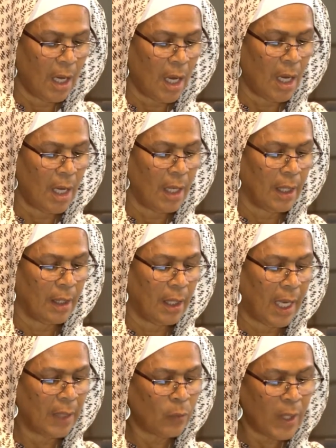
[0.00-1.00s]

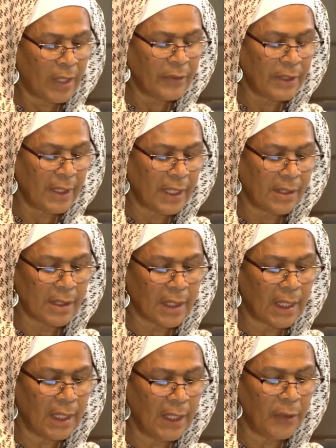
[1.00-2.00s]
And while the text is
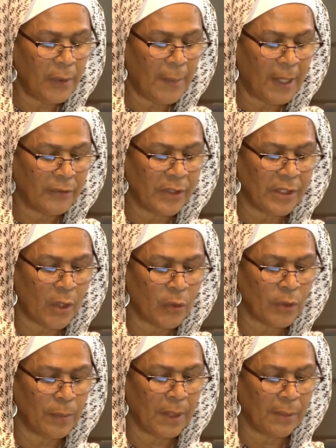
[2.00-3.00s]
clear about this
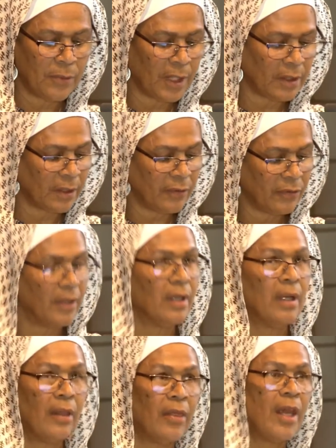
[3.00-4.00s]
ultimate objective,
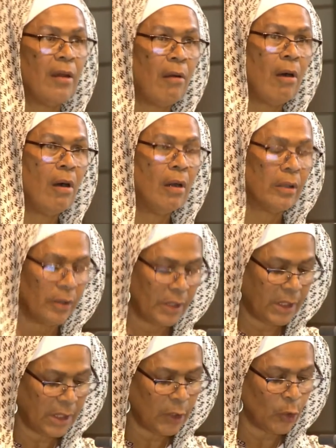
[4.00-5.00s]
there are
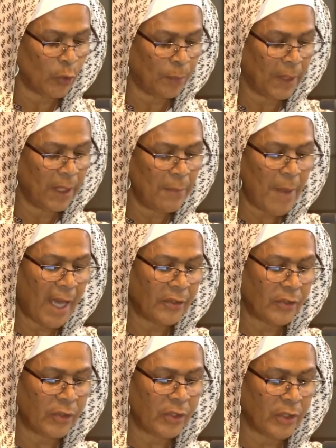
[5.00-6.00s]
still many
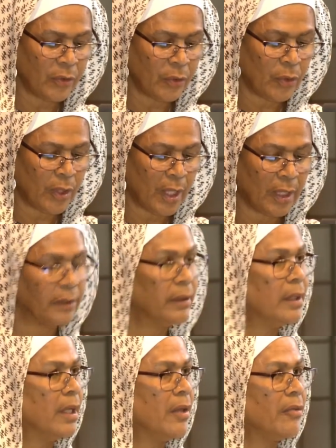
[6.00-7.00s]
passages in the Quran
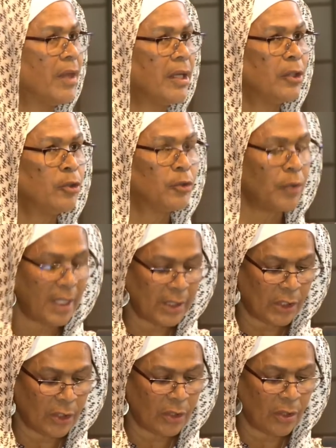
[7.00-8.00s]
that address
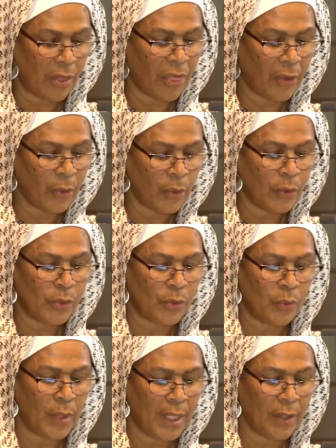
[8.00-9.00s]
those
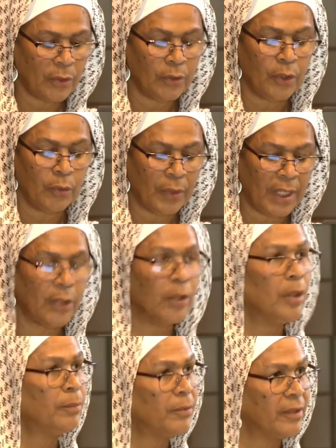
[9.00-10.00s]
who held
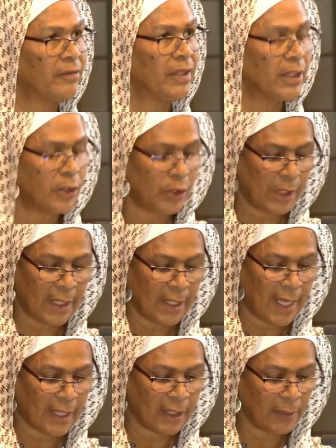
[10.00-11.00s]
greater privilege in
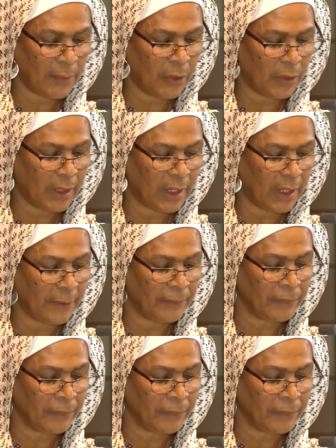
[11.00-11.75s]
that community.